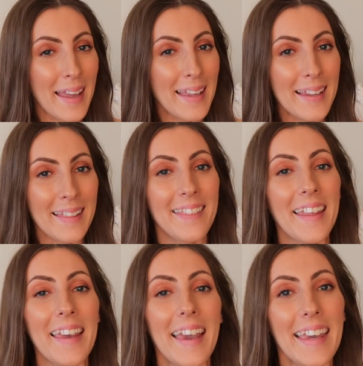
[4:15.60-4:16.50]
in
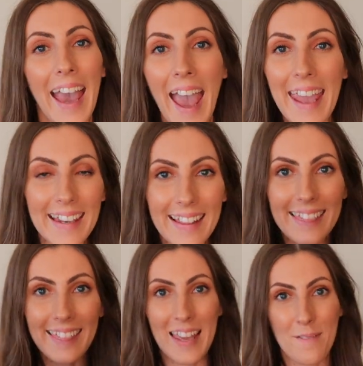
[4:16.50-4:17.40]
the
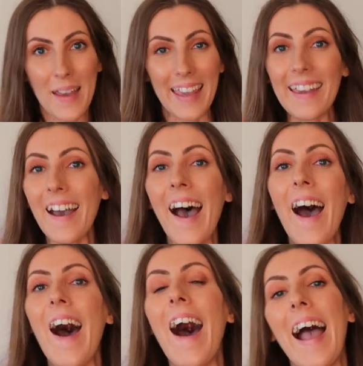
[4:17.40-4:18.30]
cane theming,
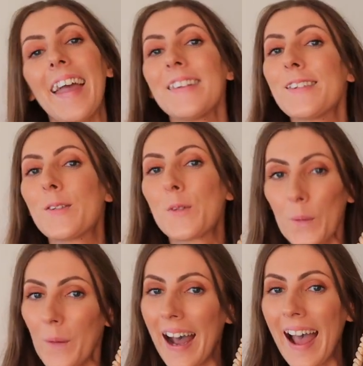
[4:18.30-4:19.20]
I
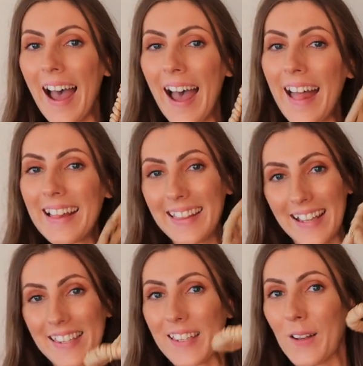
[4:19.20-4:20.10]
adore
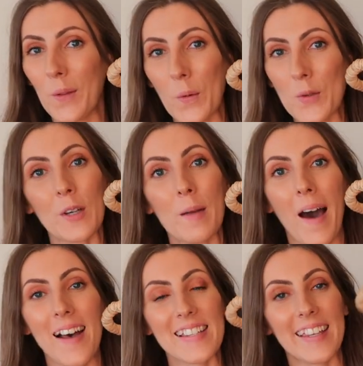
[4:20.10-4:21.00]
this laundry
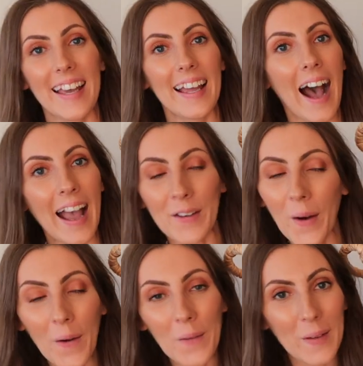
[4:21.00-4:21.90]
basket. I
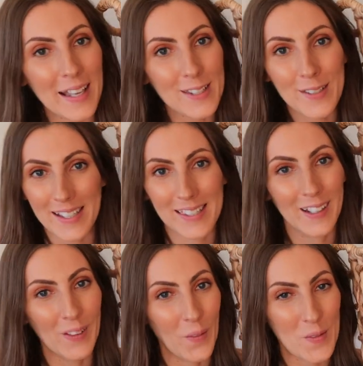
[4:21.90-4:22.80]
know it's just
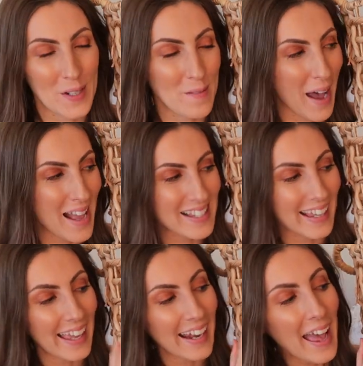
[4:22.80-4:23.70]
a laundry
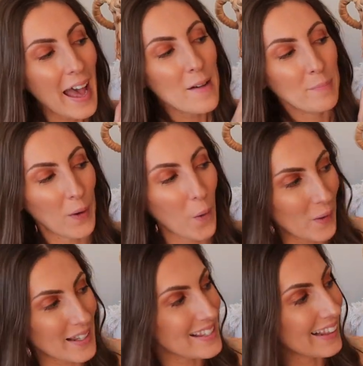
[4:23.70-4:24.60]
basket, but
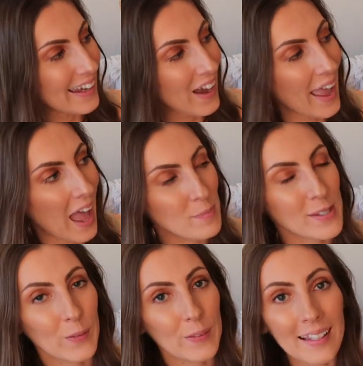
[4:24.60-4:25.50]
honestly, I
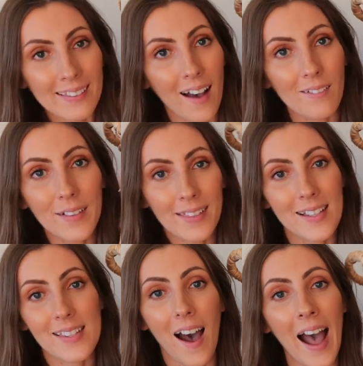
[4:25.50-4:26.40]
absolutely love
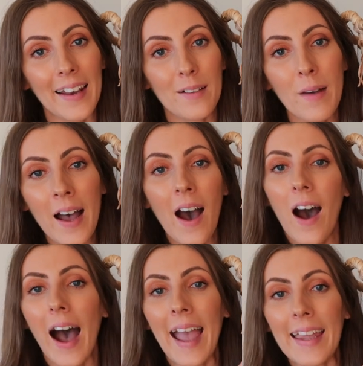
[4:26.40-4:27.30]
this item.
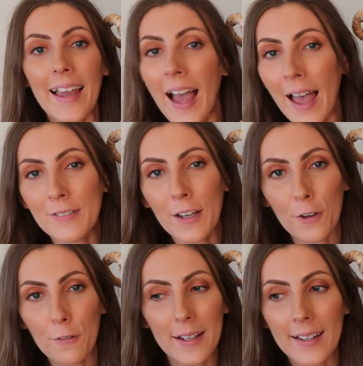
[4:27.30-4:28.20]
I have
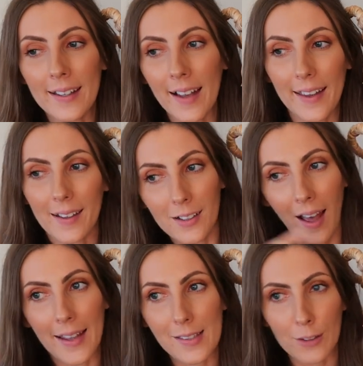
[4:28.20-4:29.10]
never really liked
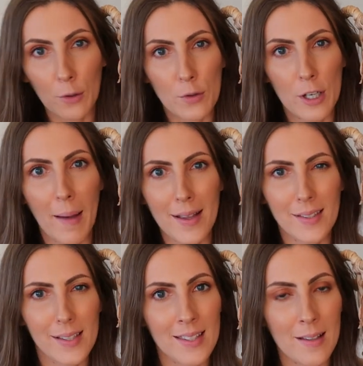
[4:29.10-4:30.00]
laundry
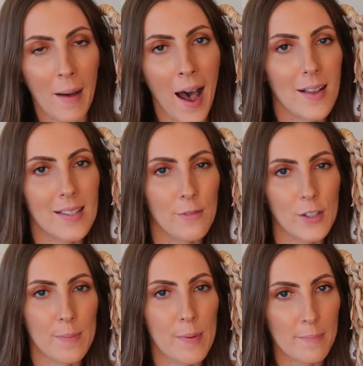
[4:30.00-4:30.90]
baskets in the past. They've
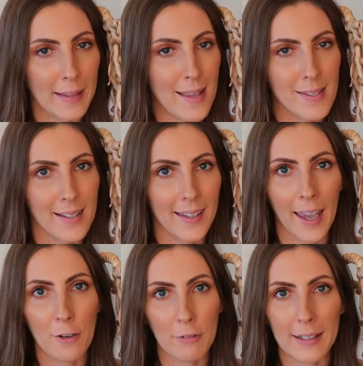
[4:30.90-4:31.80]
just been plastic
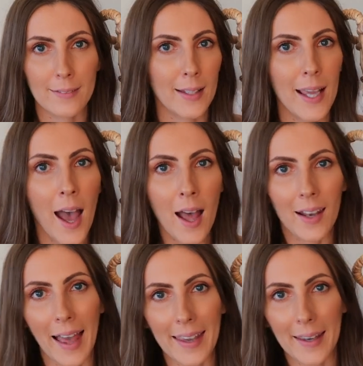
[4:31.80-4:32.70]
and really
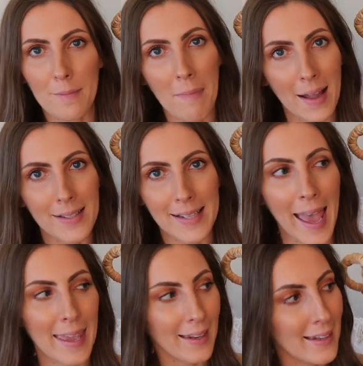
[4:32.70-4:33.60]

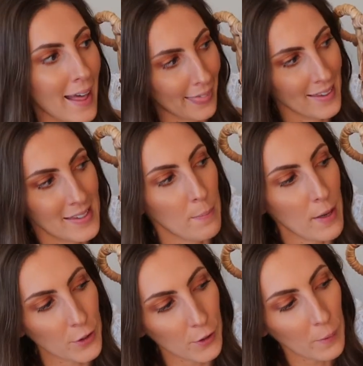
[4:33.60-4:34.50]
mundane, nothing
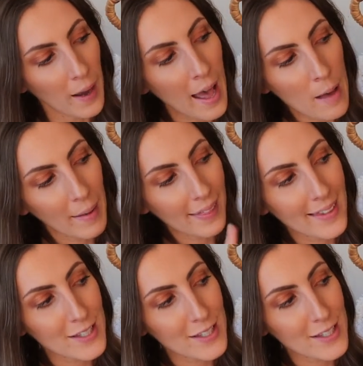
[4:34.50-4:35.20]
special. But